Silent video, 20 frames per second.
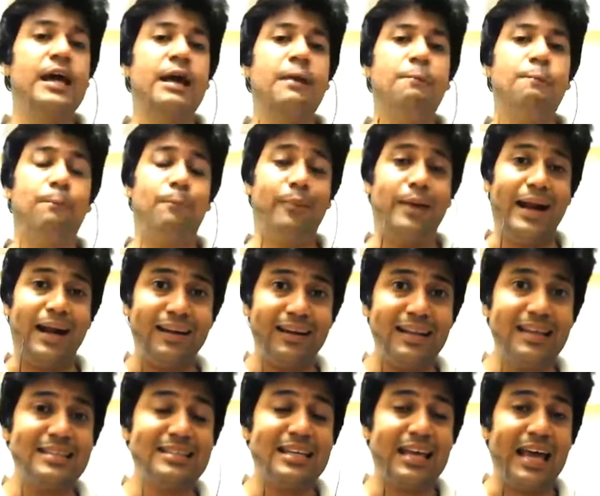
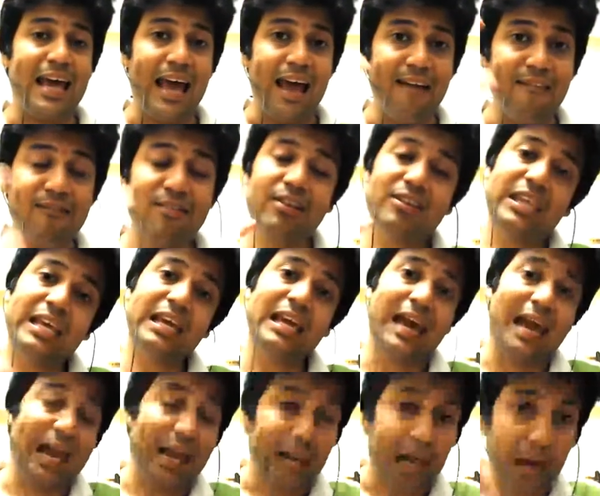practice everything
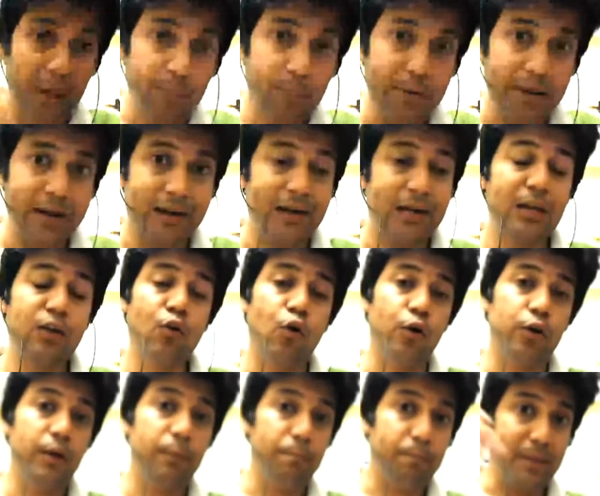elaborately on a
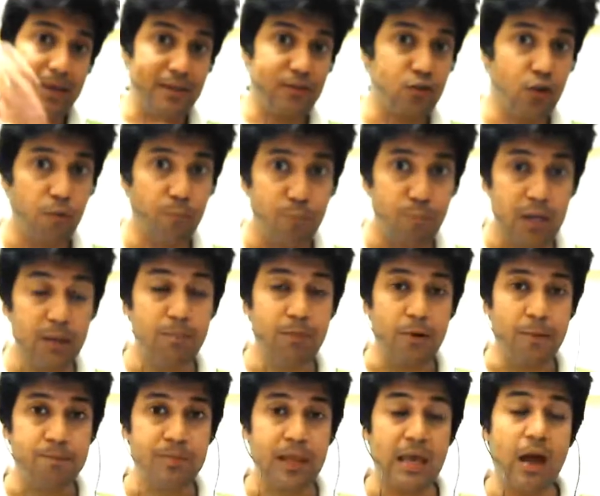piece of paper.
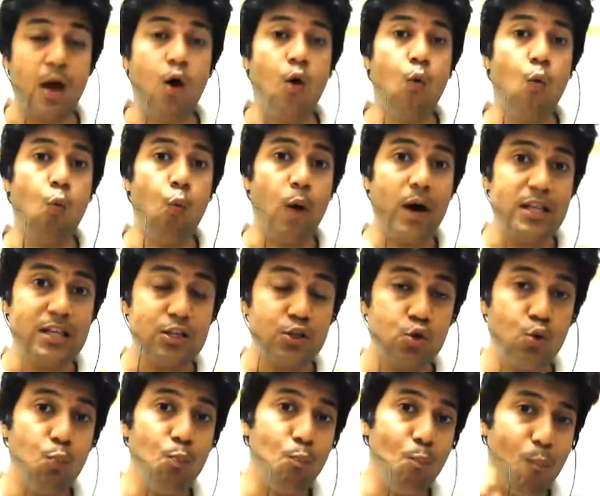Once you
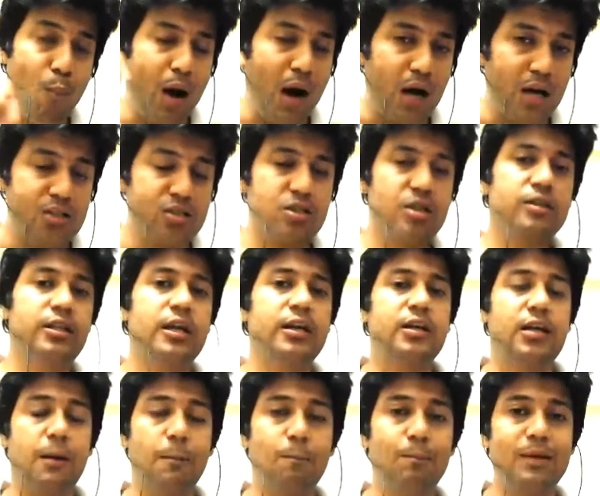master that
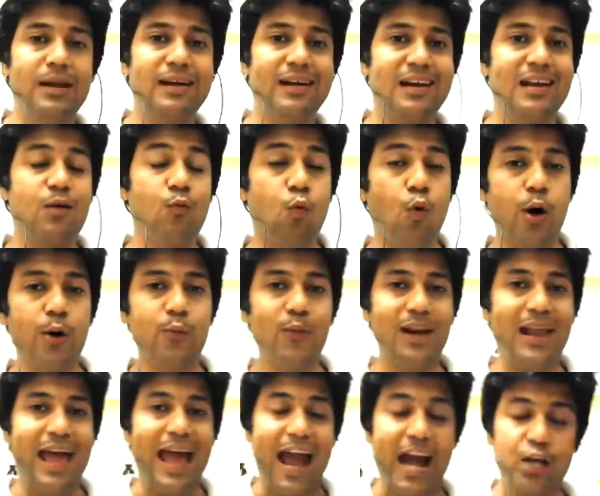completely, what will
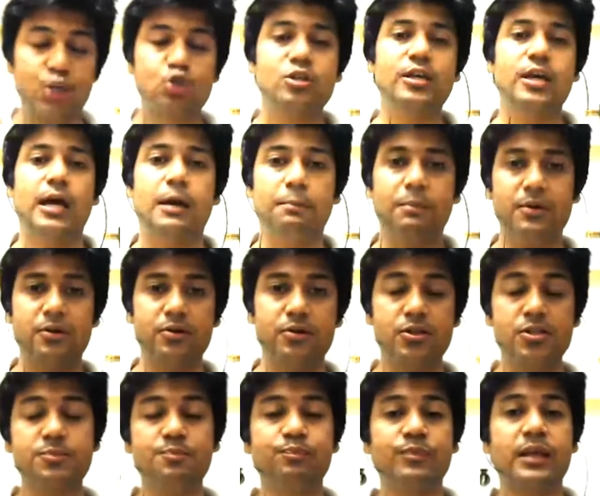actually happen is
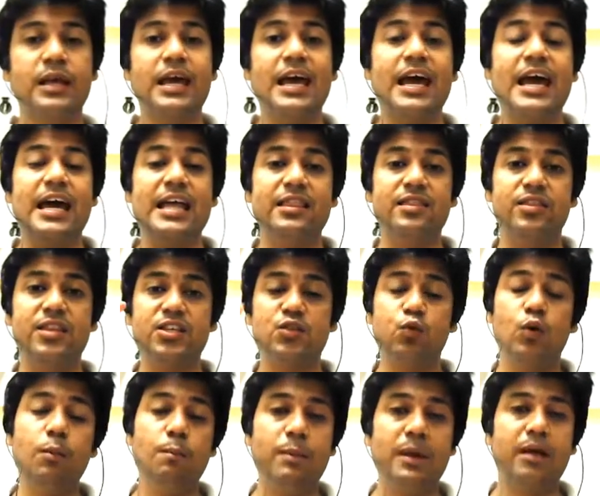this will
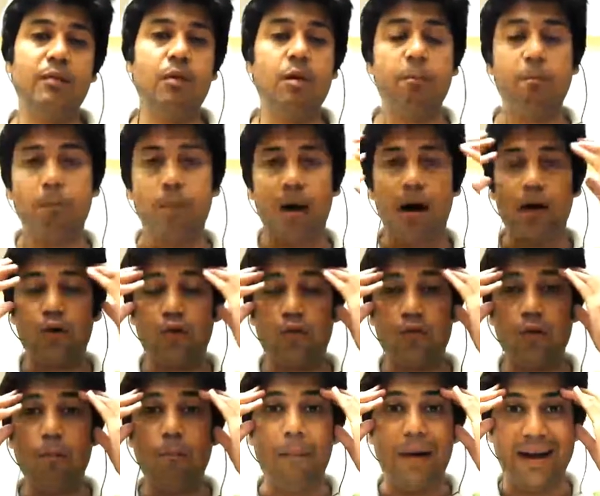become a part of your
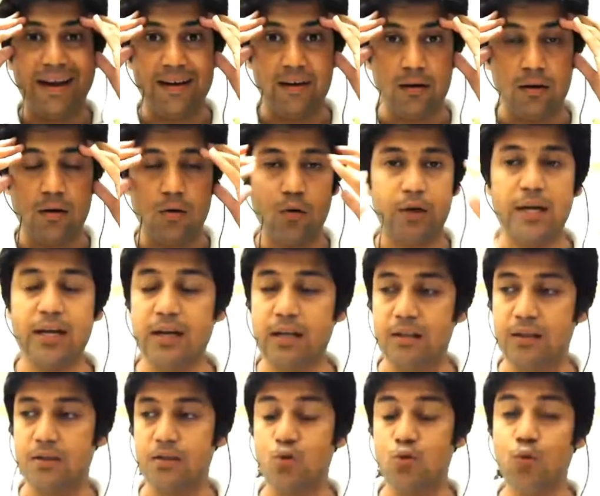mind. Okay,
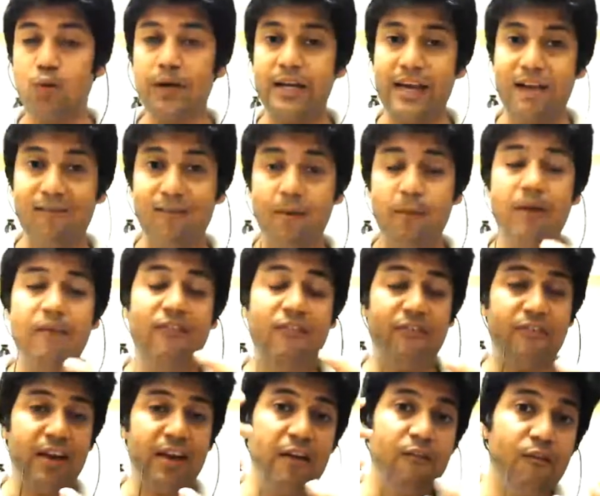you will develop a
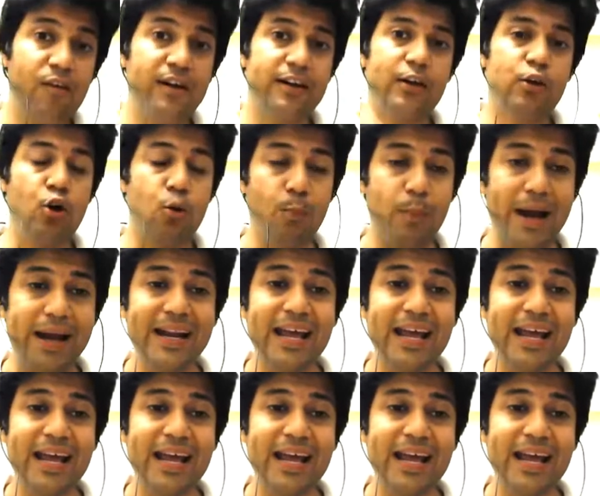framework in your mind,